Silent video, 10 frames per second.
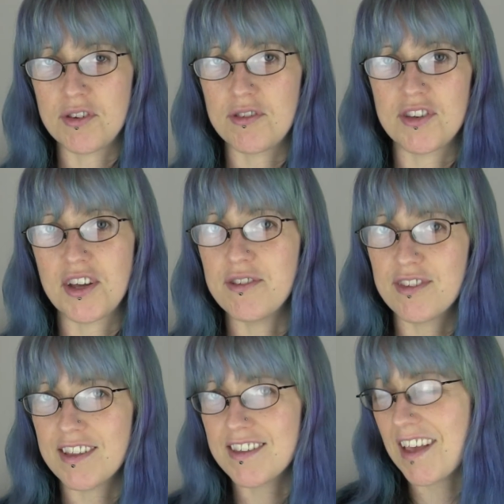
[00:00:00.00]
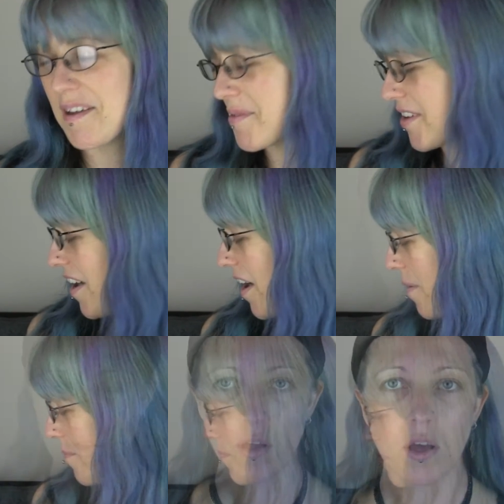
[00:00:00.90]
do's and don'ts at the same
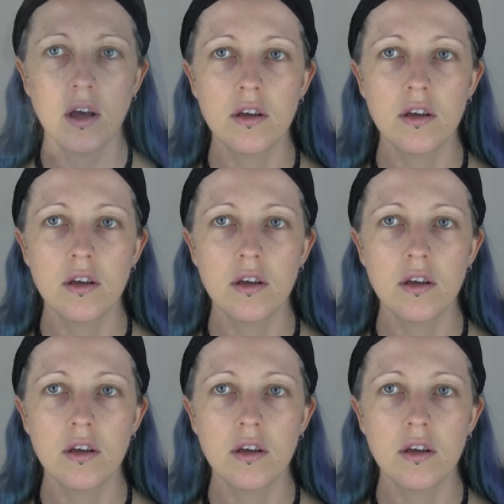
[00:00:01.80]
time.